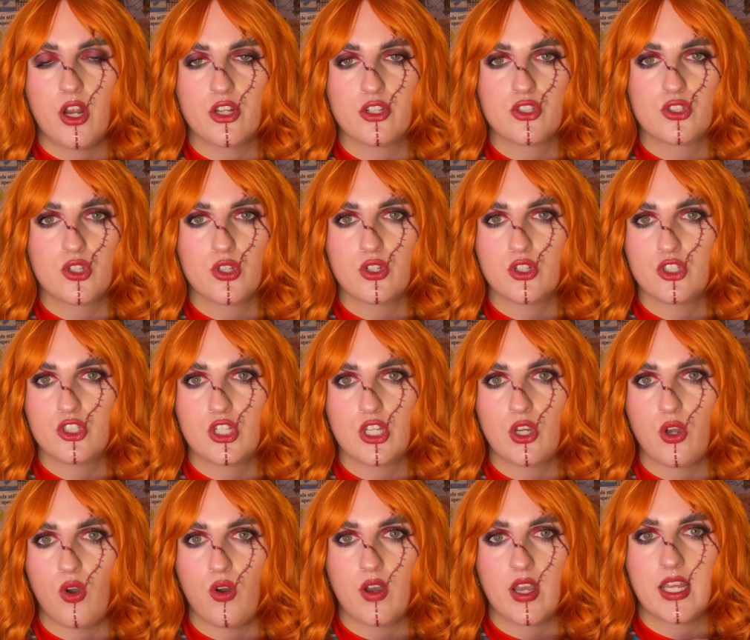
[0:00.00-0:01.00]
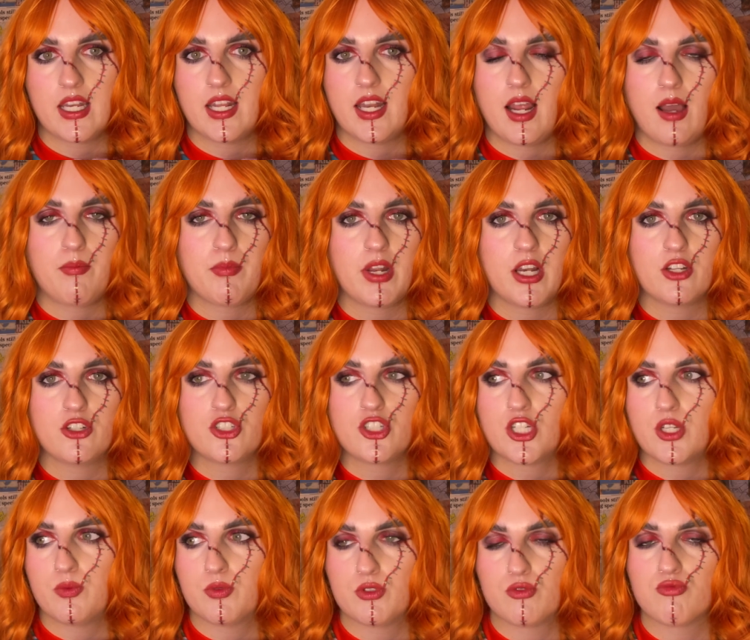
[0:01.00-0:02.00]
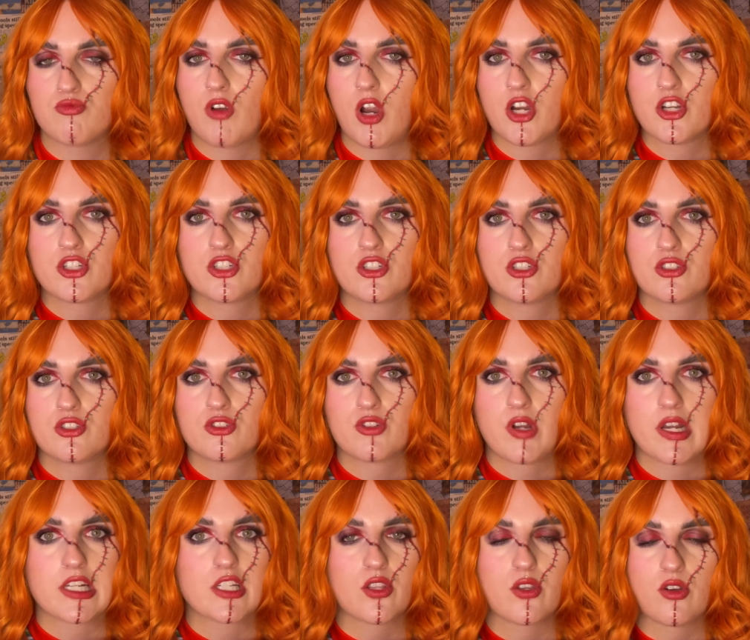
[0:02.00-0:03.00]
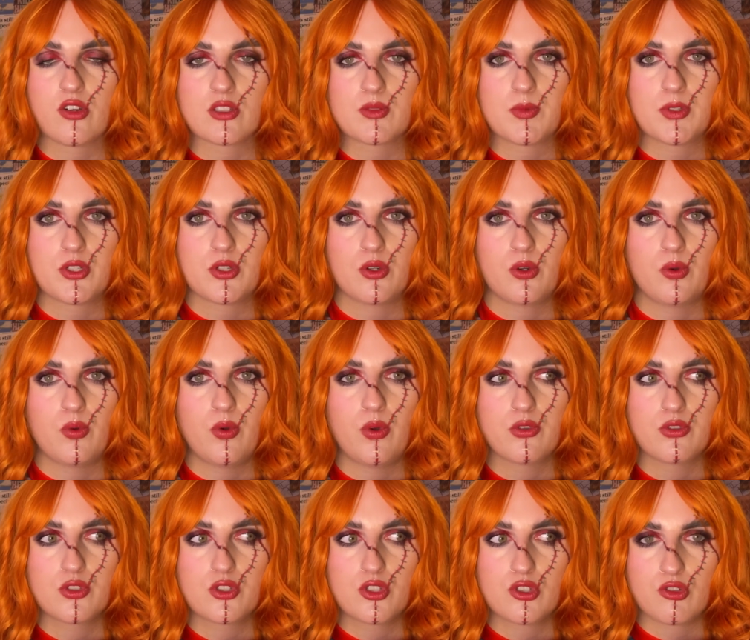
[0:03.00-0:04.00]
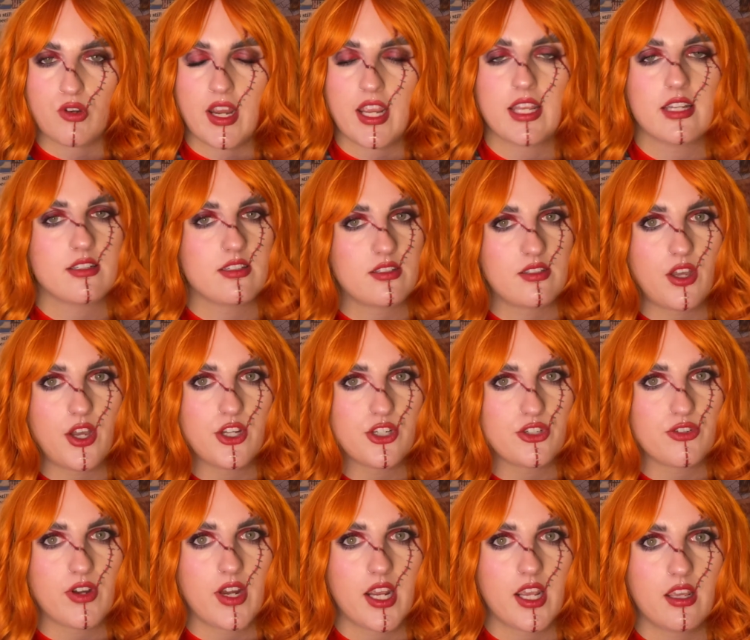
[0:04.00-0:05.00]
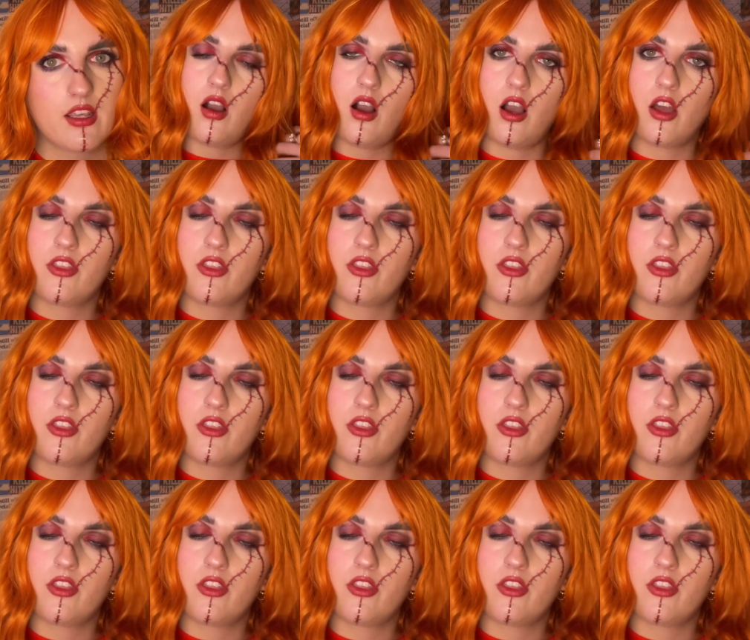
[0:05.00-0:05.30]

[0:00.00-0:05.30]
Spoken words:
and as soon as she got in an ambulance she was rushed straight to the hospital, straight into surgery.